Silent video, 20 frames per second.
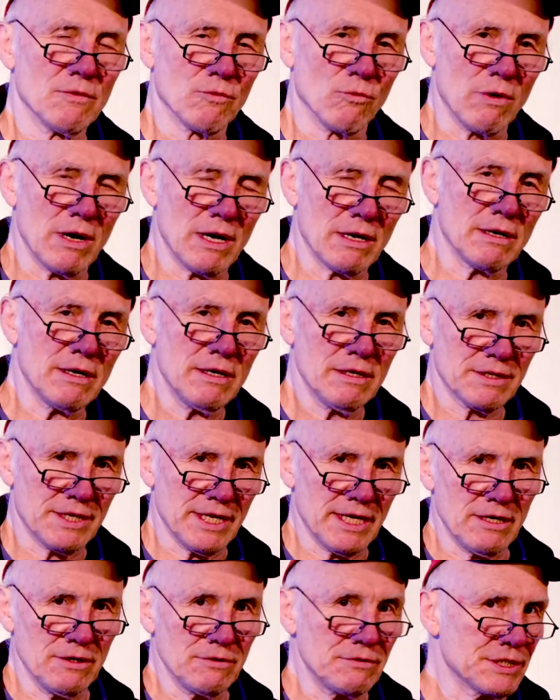One,
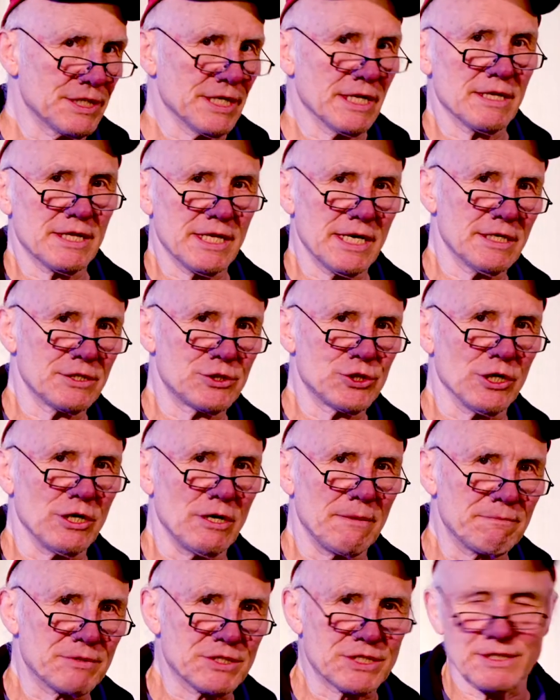they're losing their
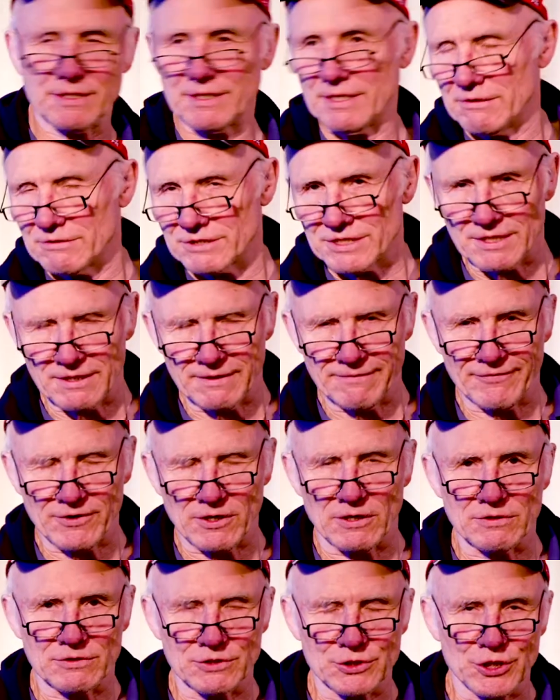jobs, those that have
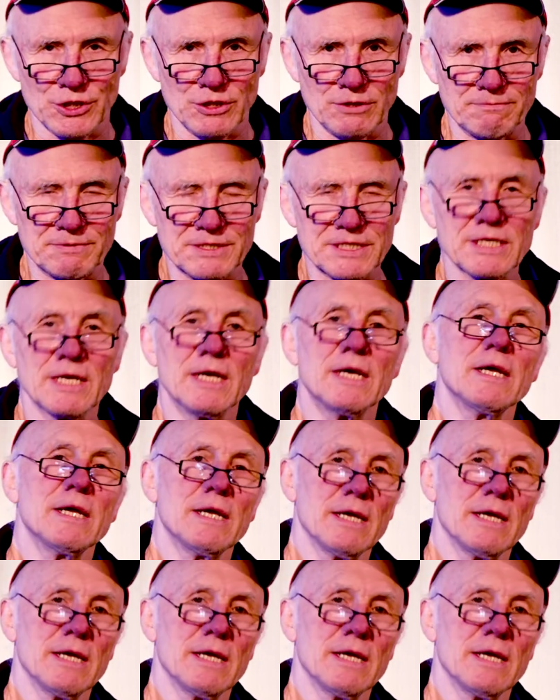got jobs.